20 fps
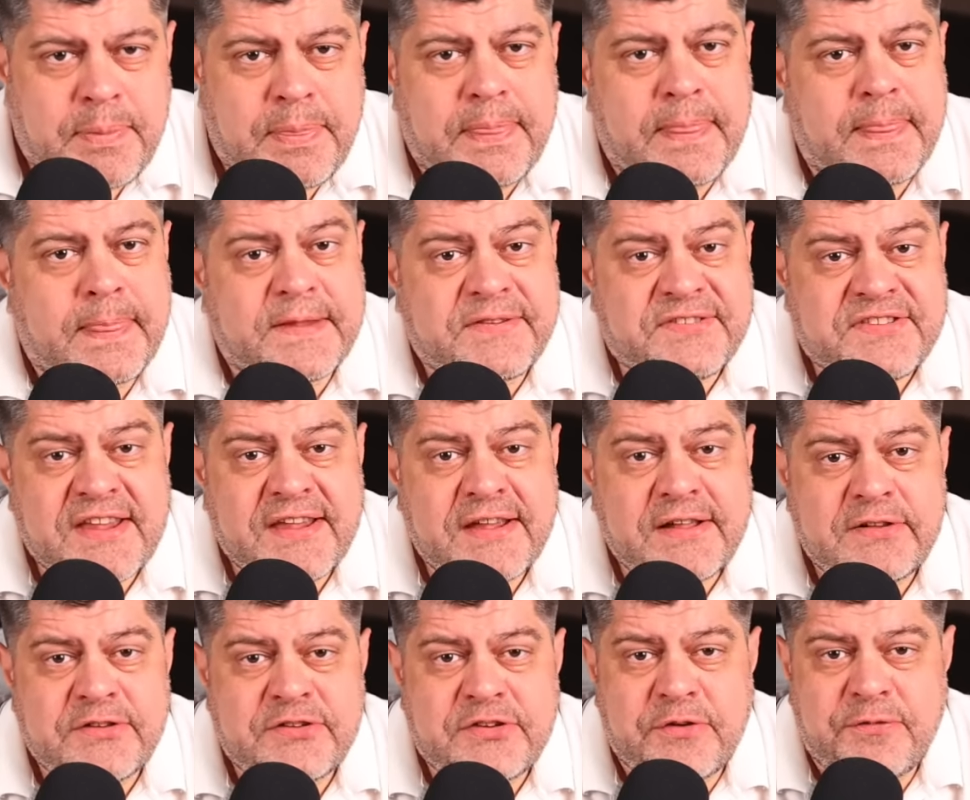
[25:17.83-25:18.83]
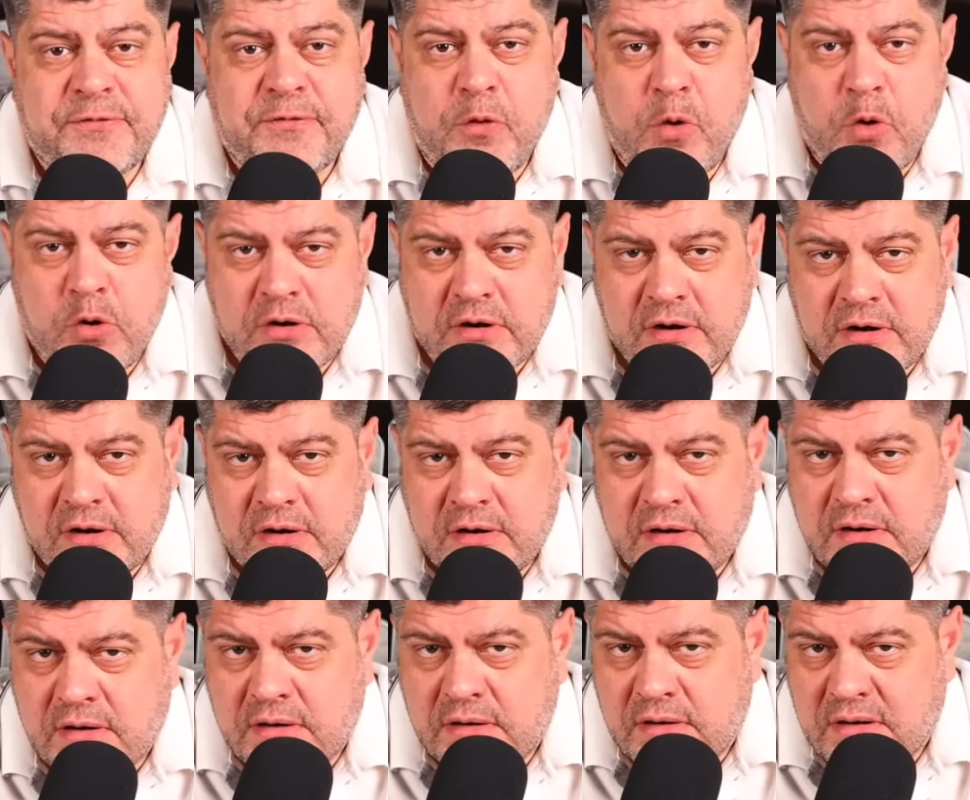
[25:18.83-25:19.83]
The sales of
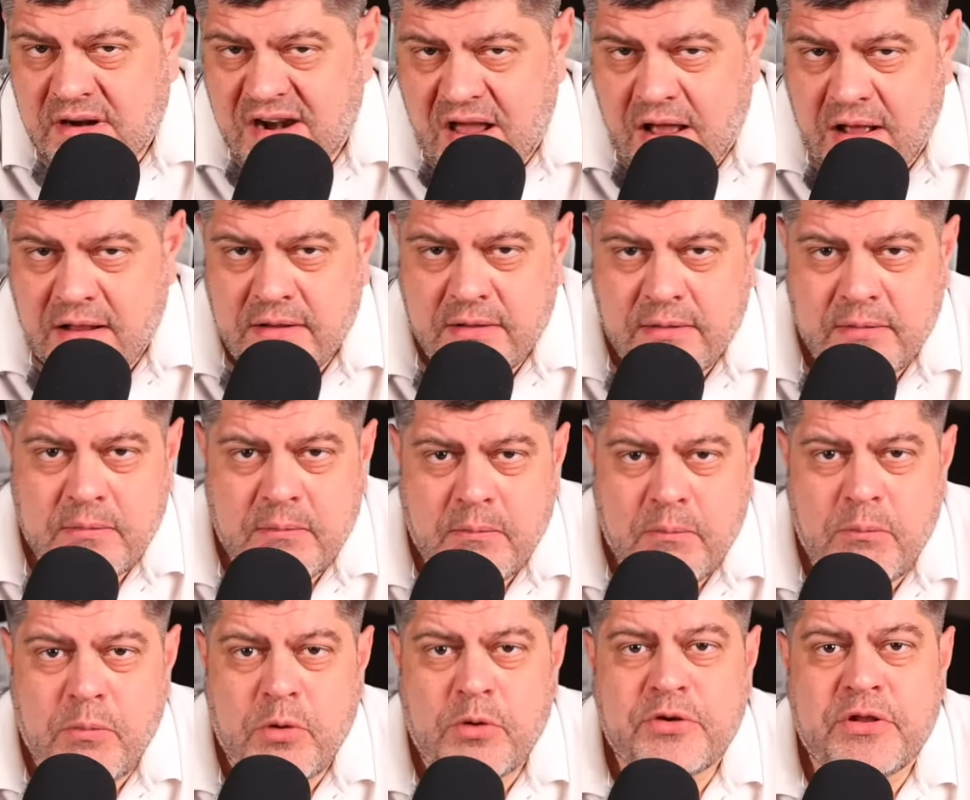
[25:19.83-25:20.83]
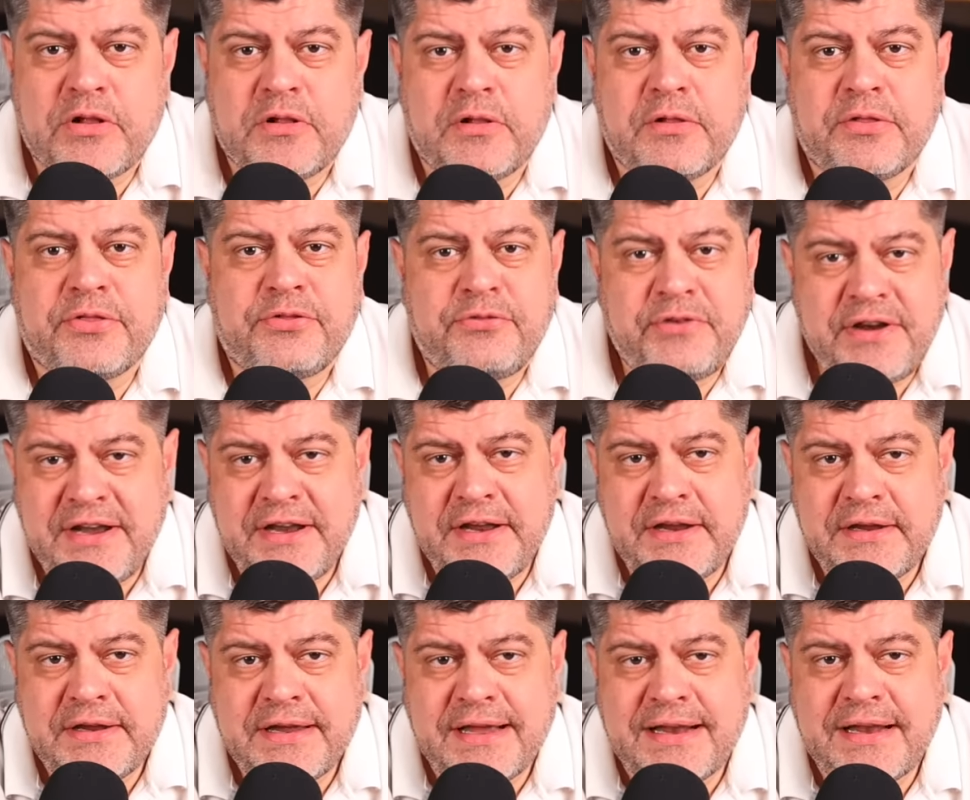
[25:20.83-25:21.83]
Orra Model
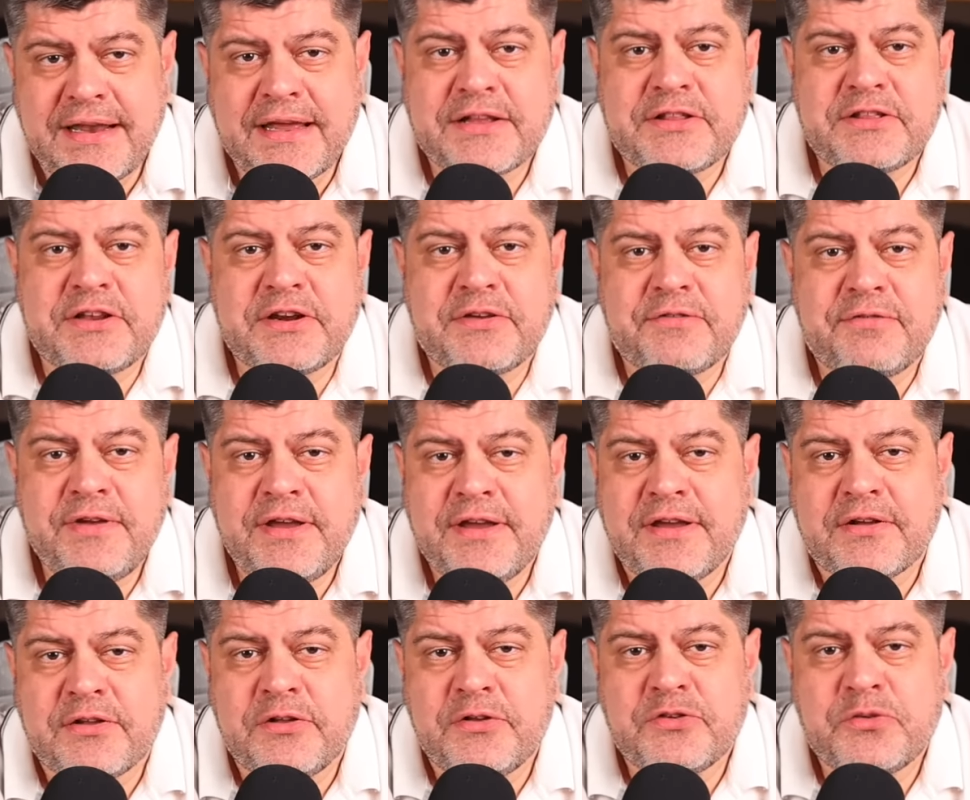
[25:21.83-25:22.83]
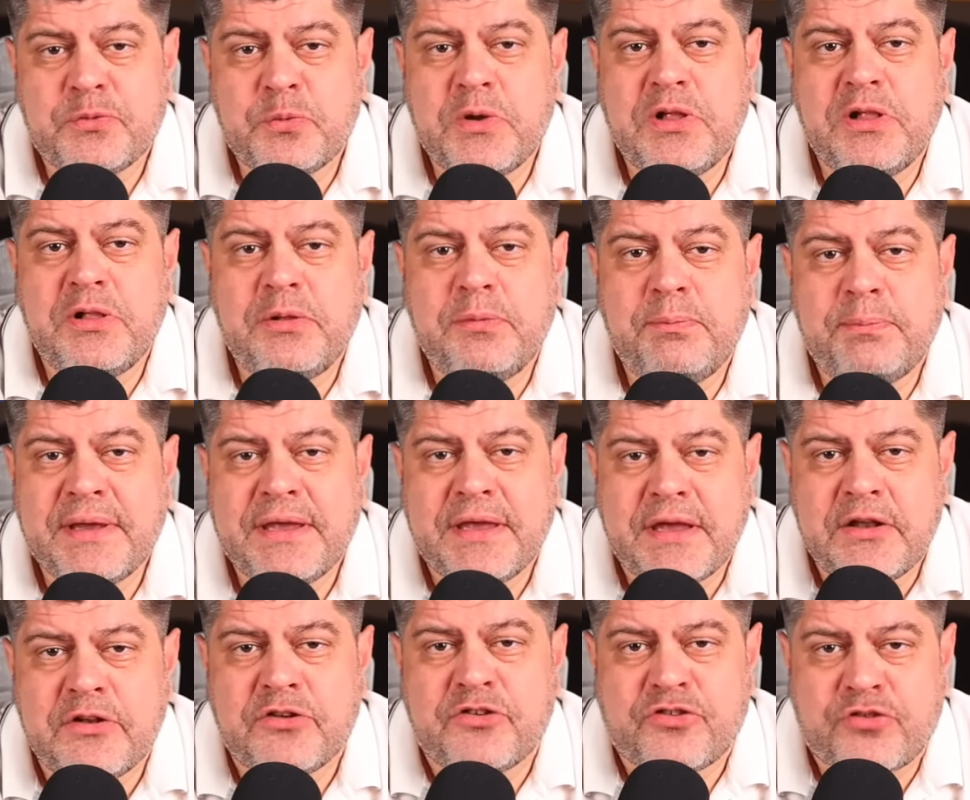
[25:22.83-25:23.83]
3 electric vehicles will
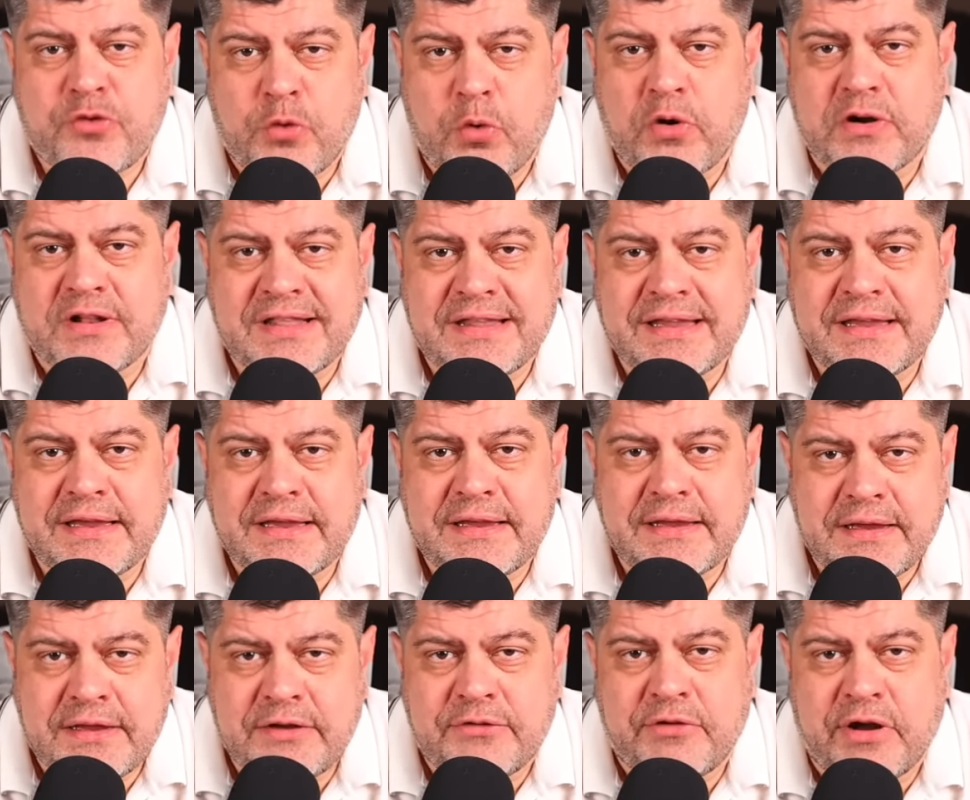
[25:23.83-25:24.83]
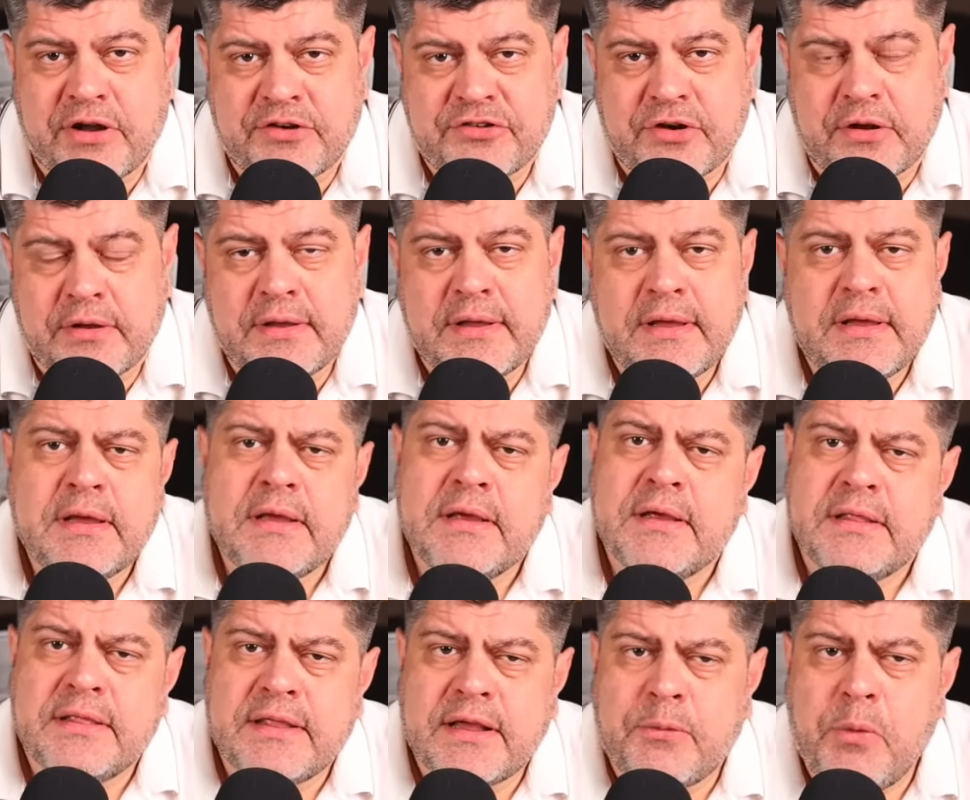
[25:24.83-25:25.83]
begin shortly in Russia.
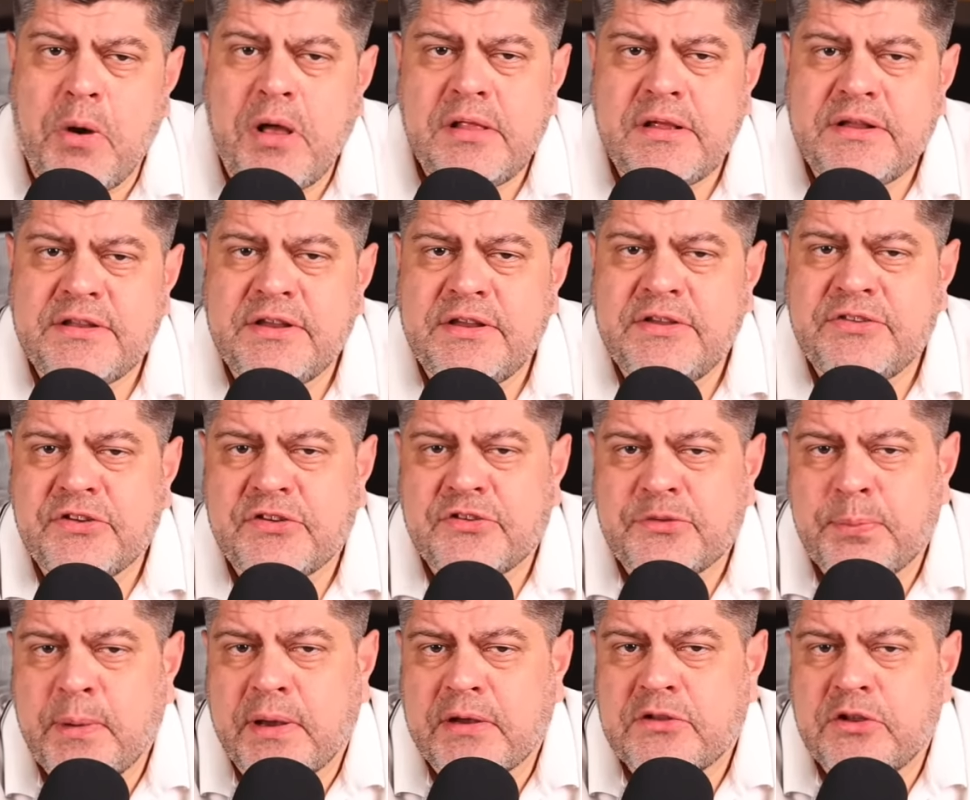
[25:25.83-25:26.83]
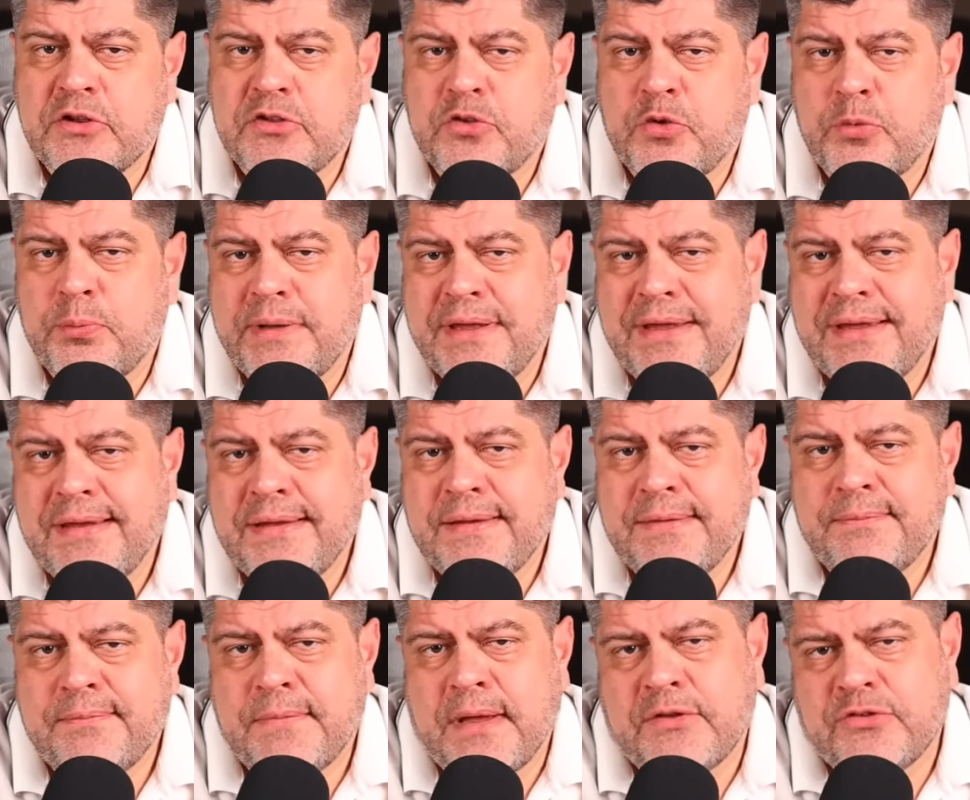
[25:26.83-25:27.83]
The quality is expected to
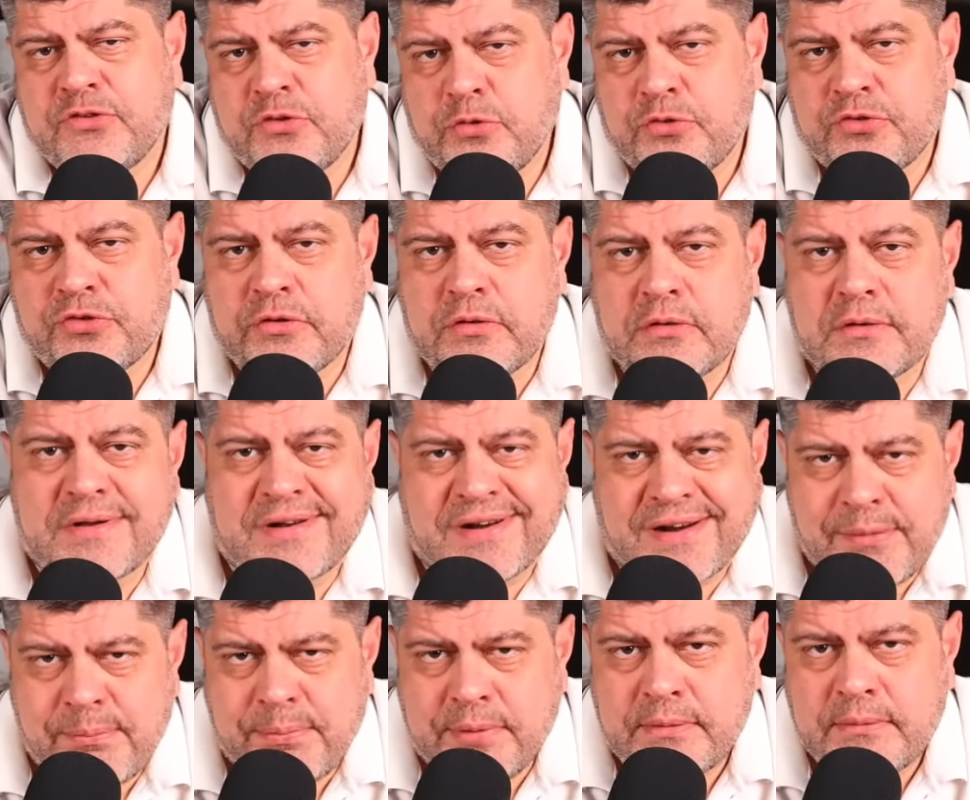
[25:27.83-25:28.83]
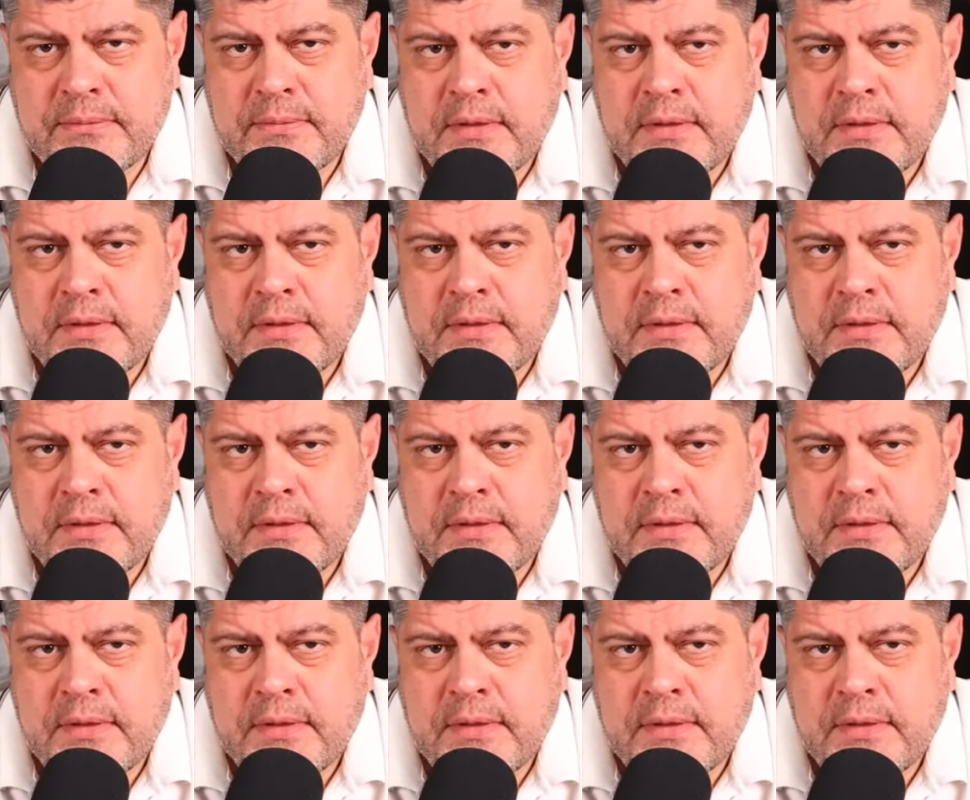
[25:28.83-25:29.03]
be, as usual, crap.